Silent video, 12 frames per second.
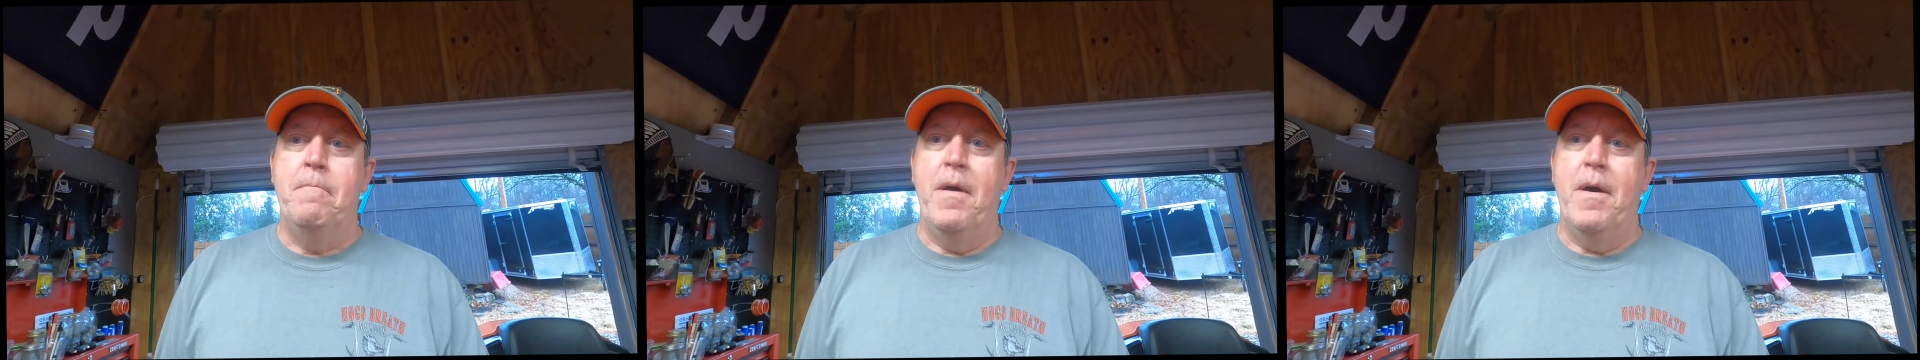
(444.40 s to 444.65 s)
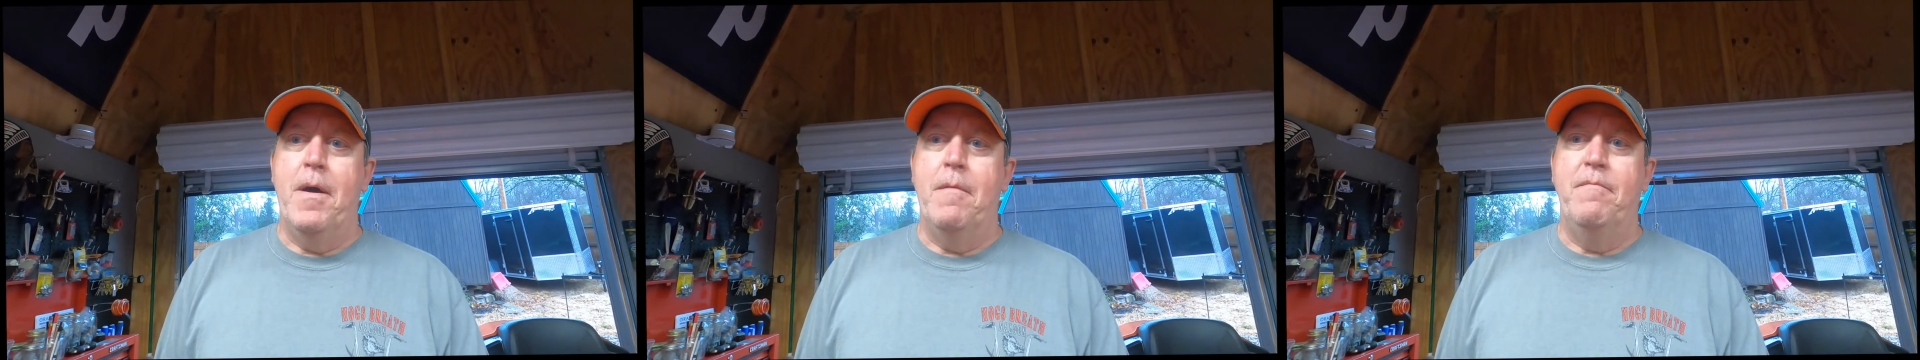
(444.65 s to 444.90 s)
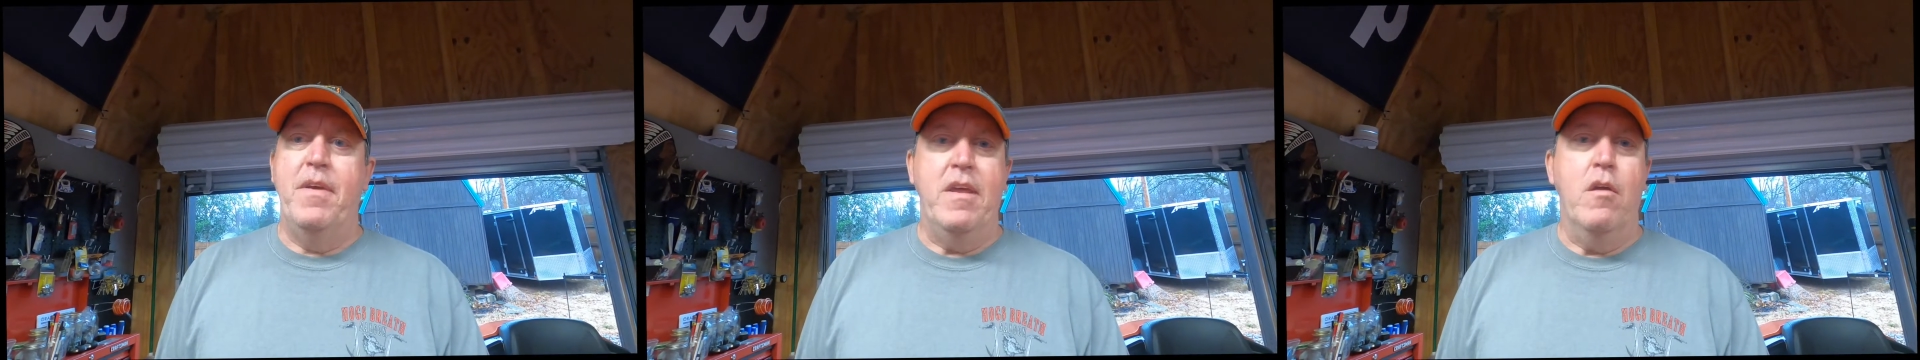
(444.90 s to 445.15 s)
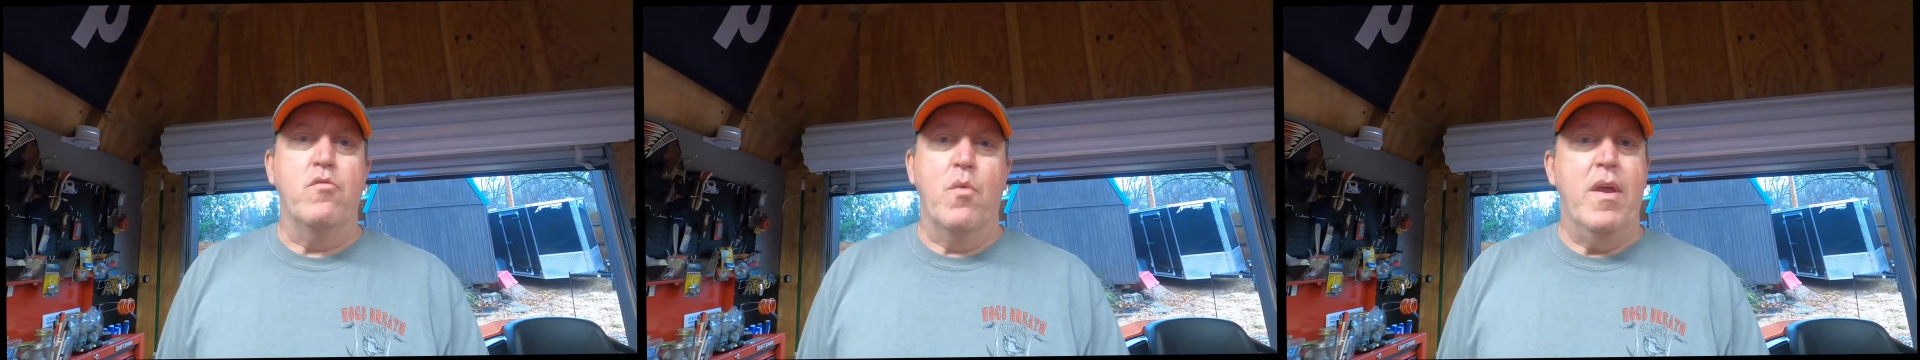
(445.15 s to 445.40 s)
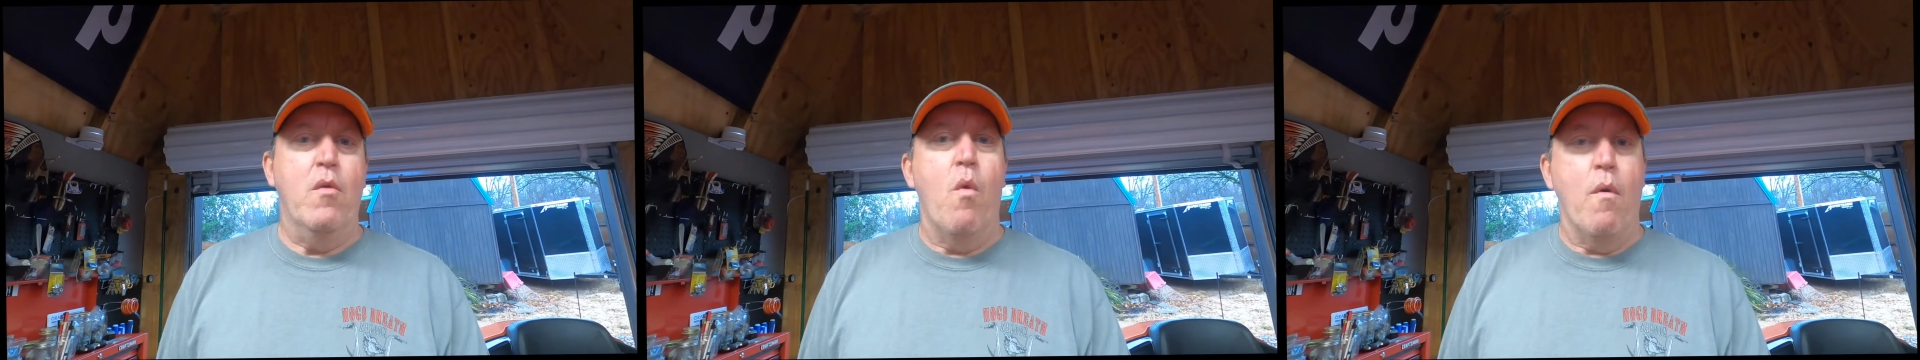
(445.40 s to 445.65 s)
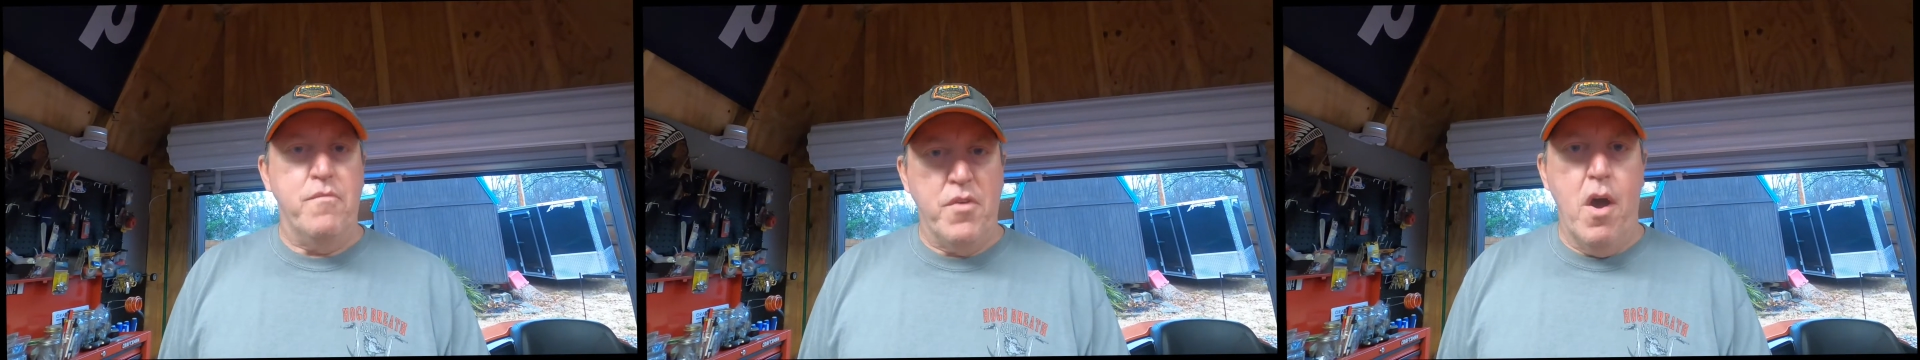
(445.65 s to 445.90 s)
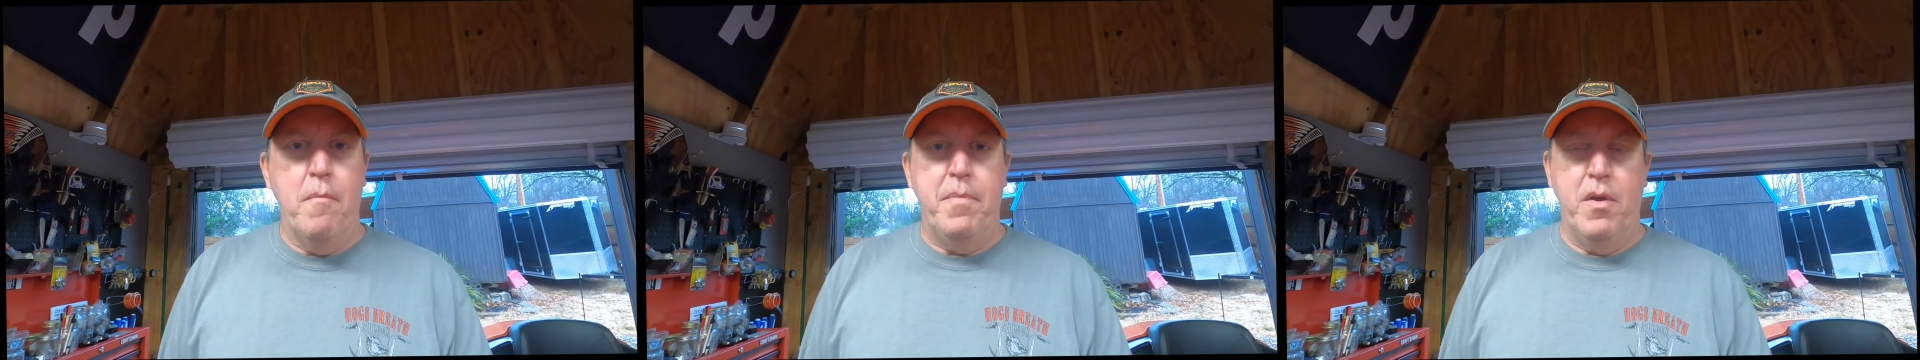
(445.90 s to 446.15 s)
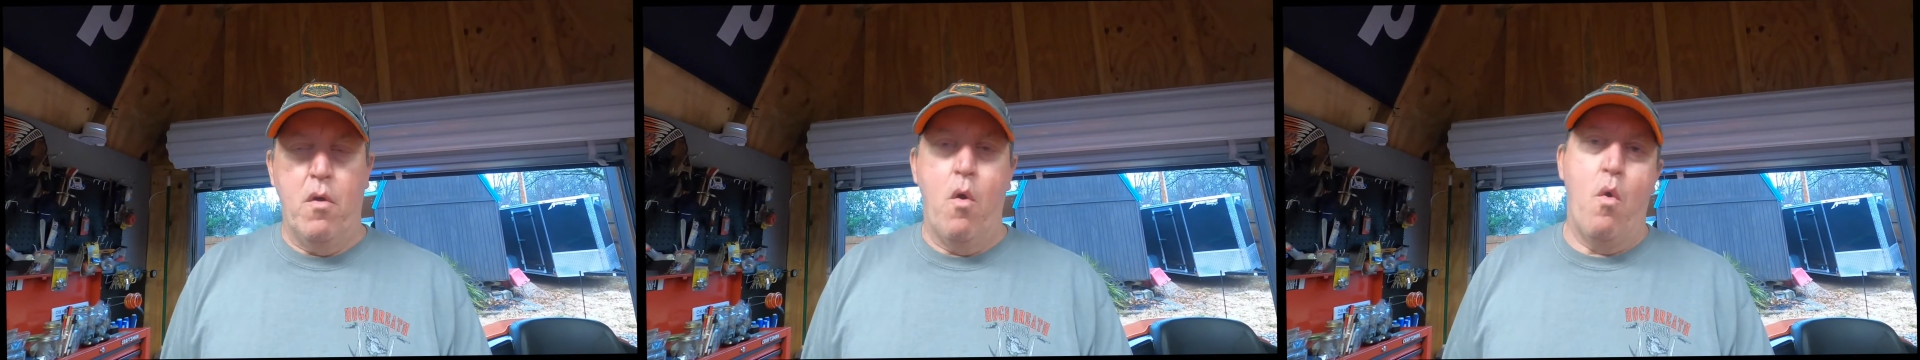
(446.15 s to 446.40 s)
videos when it warms up,
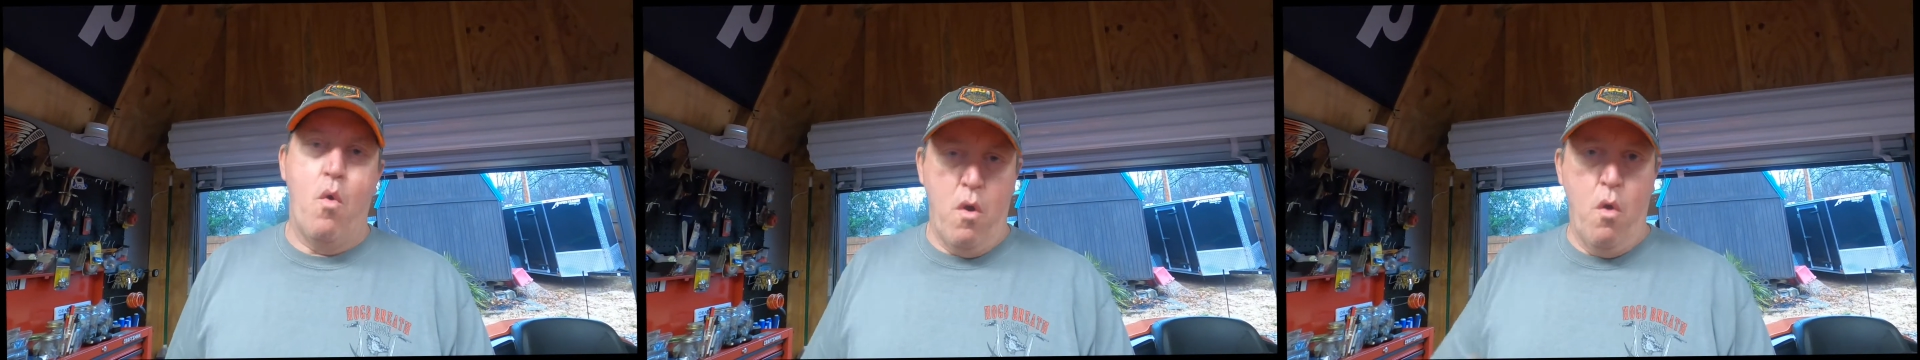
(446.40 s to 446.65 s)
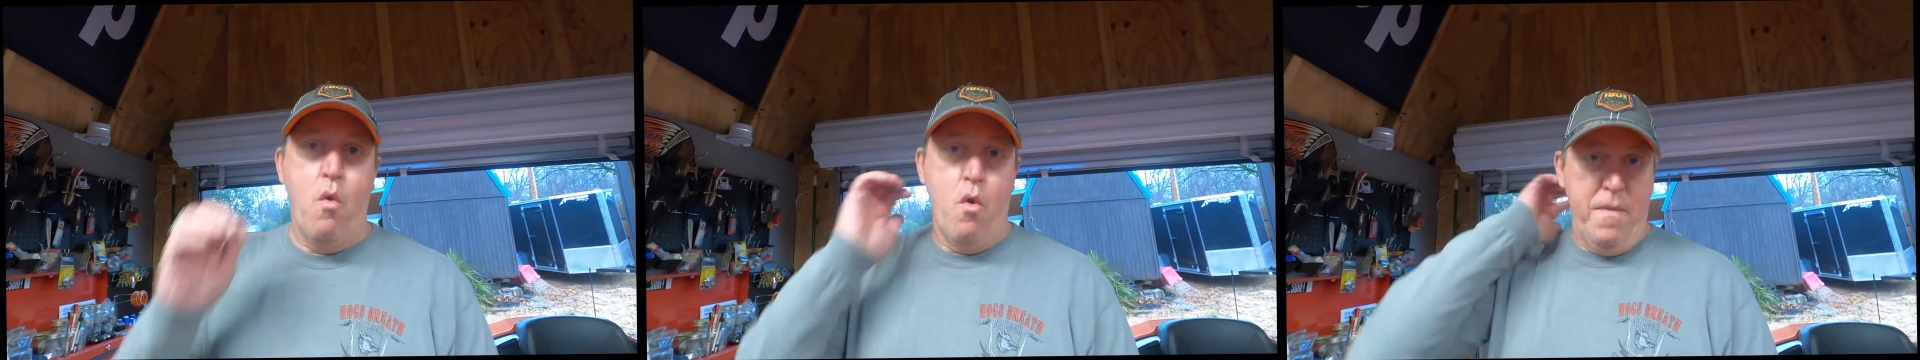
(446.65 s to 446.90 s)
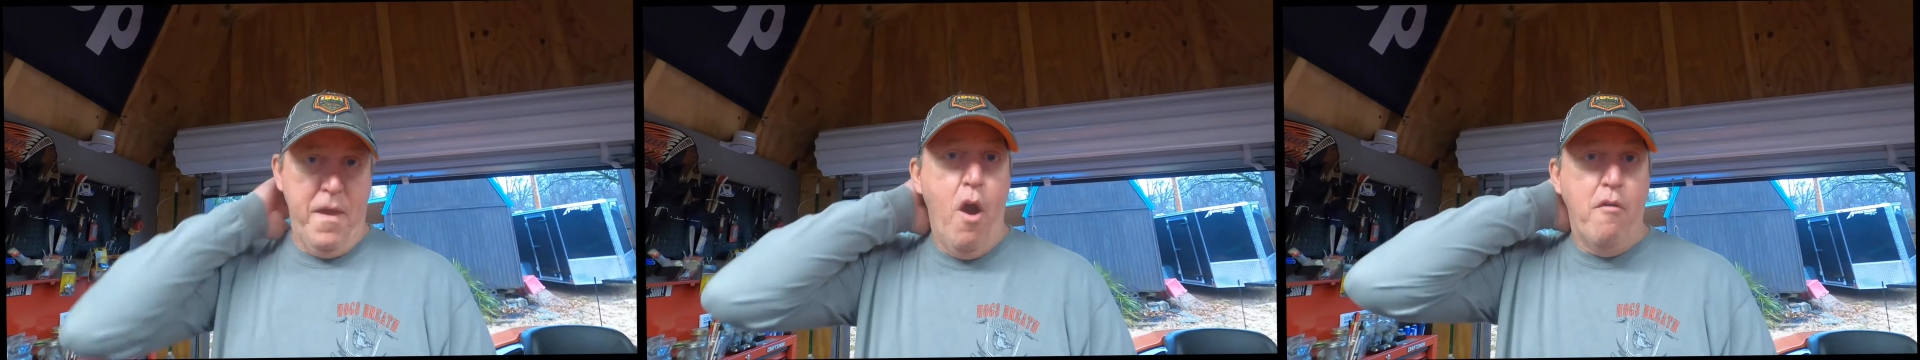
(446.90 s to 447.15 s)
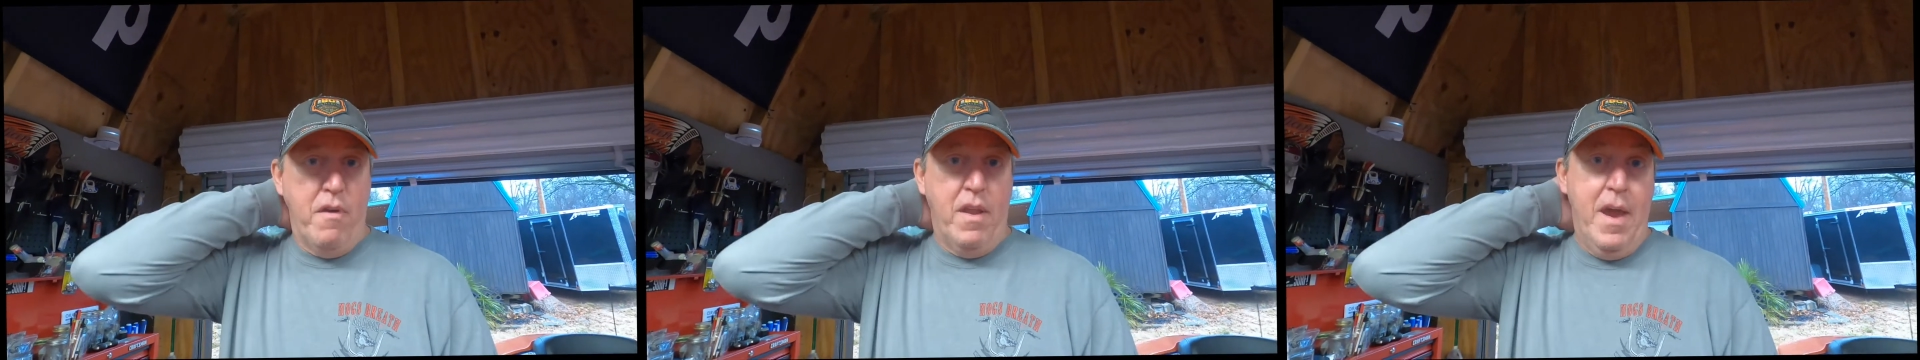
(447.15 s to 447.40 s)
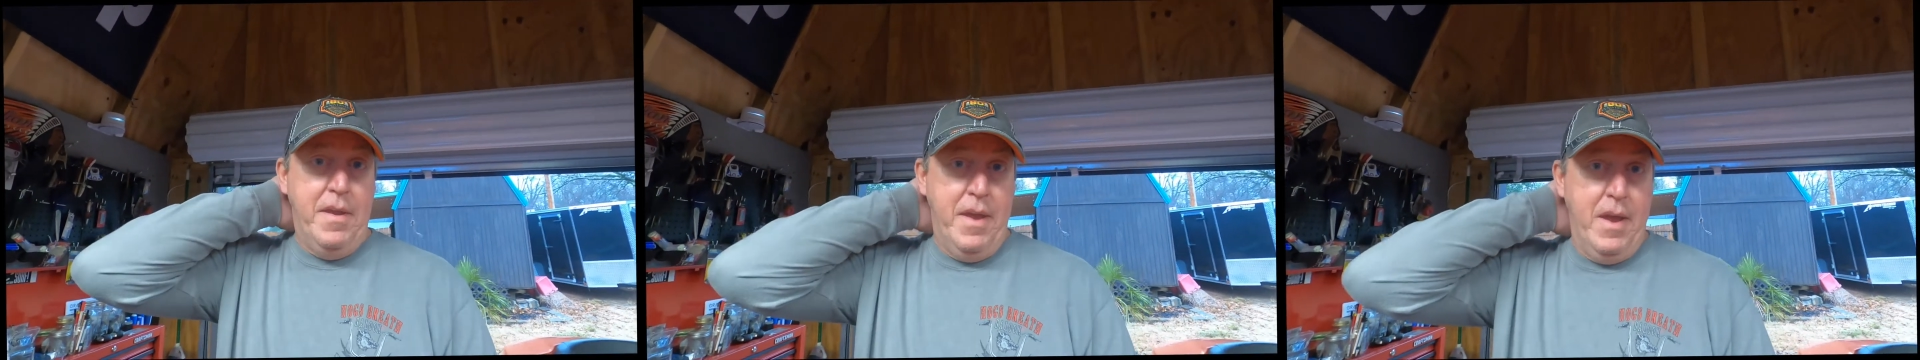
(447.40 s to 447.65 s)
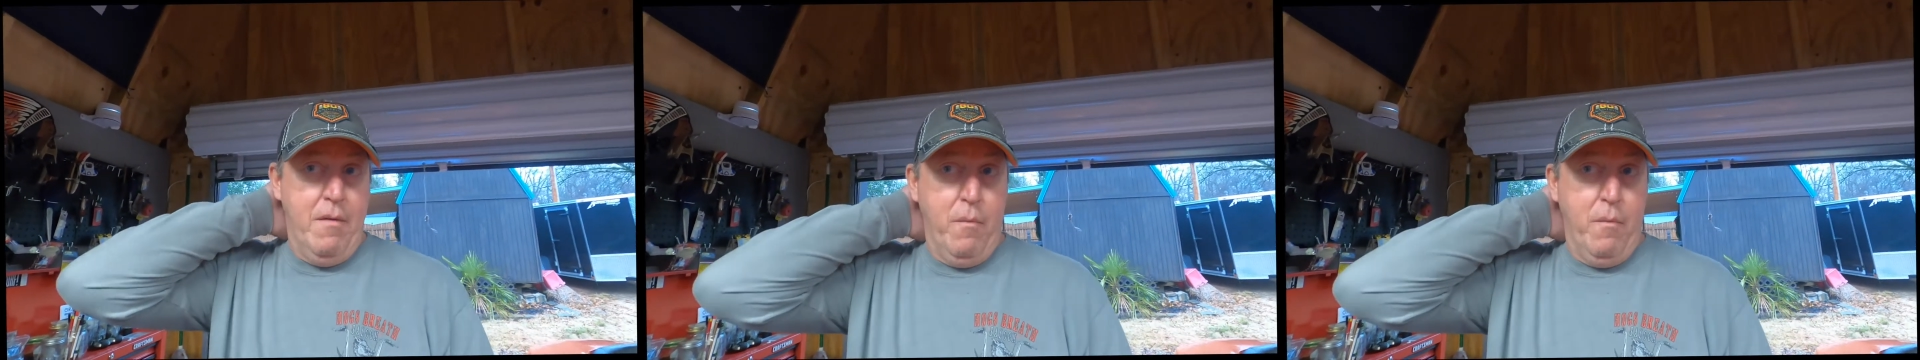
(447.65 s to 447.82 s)
and or the overlanding,